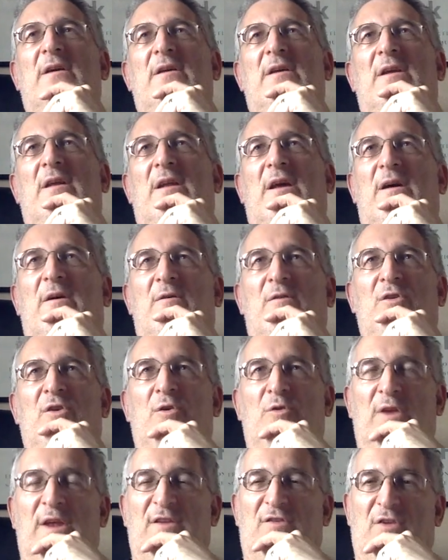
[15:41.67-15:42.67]
You know,
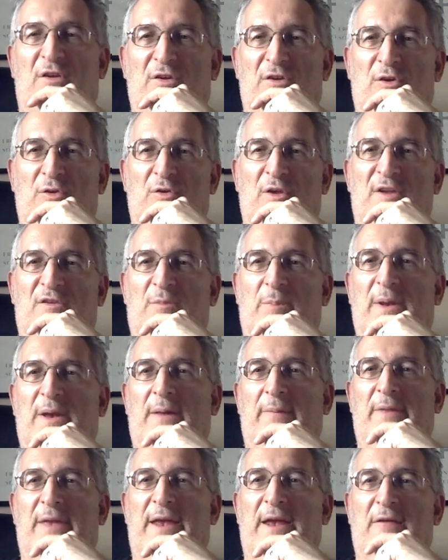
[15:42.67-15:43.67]
you need to you need to
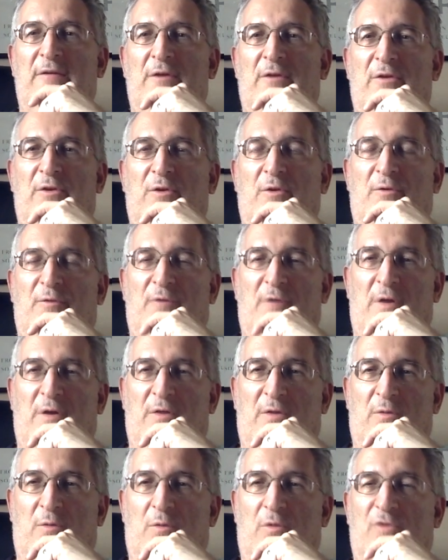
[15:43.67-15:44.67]
become the hero that your
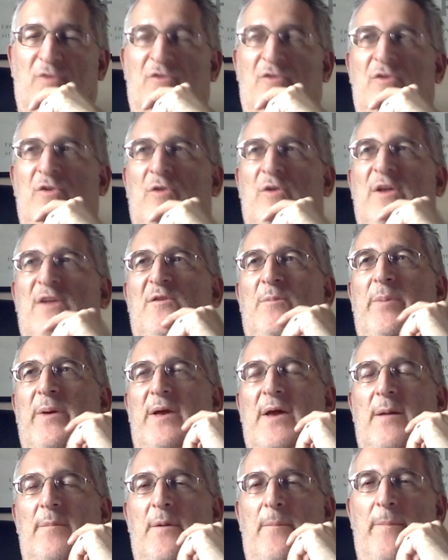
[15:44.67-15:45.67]
father was. You need to
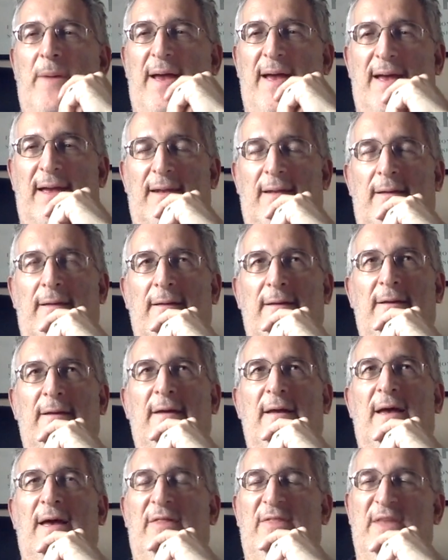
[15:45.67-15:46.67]
become a man,
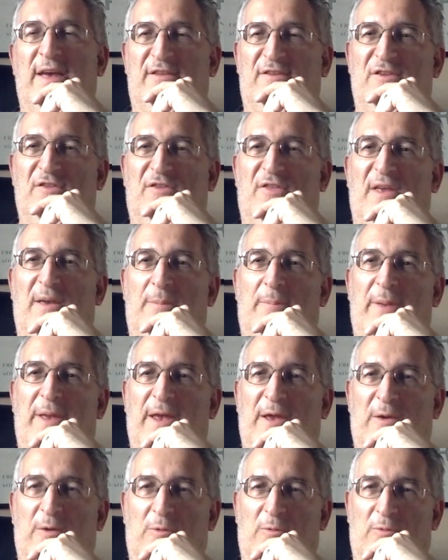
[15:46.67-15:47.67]
and that is the
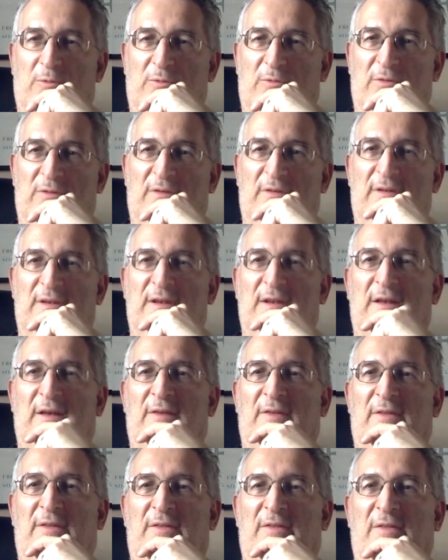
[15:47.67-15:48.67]
appeal that you
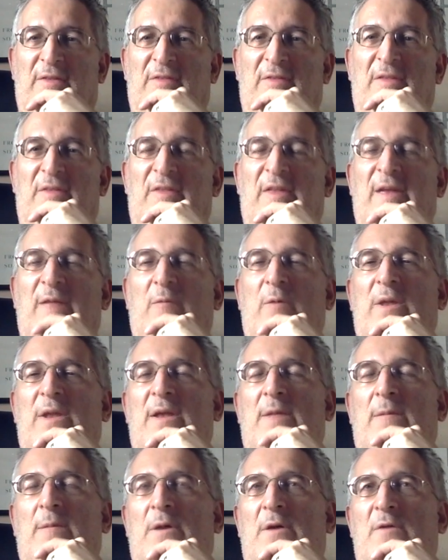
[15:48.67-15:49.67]
know that, that they win
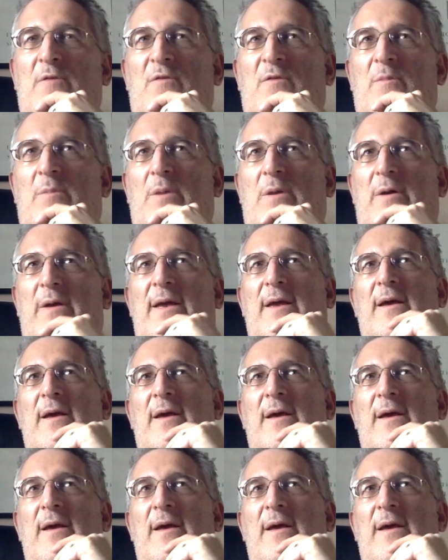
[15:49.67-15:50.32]
him over by.